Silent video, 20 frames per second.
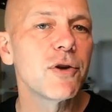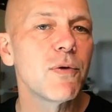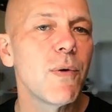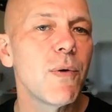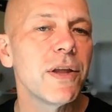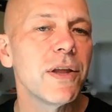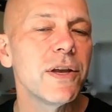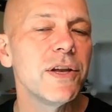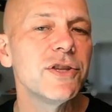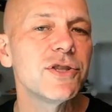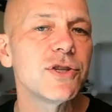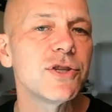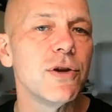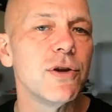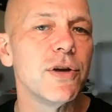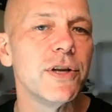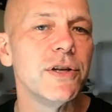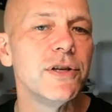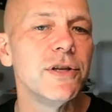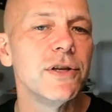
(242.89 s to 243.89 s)
quality is
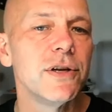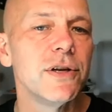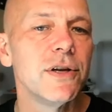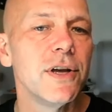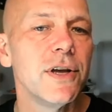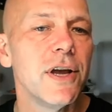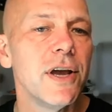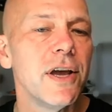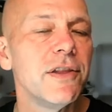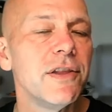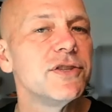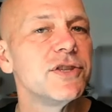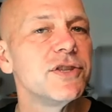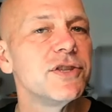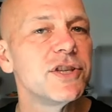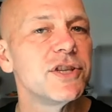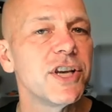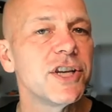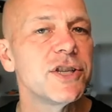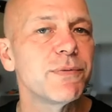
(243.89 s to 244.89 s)
good, the
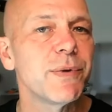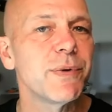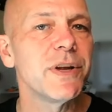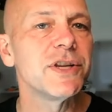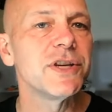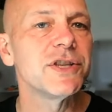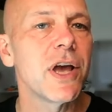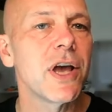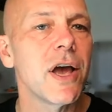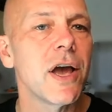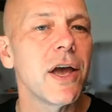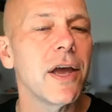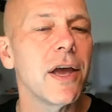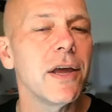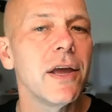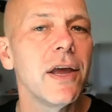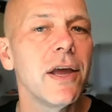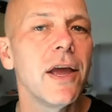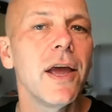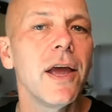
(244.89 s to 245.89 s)
success rate is high,